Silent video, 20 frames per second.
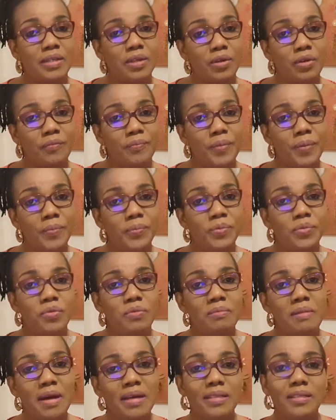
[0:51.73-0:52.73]
lot of people
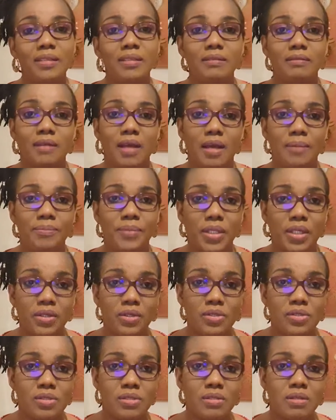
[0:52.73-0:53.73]
marry
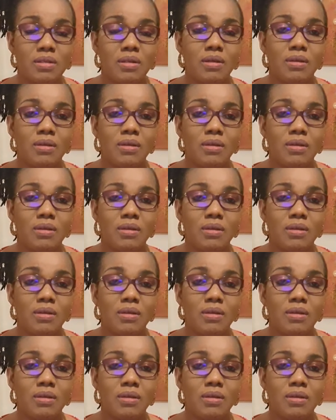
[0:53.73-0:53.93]
because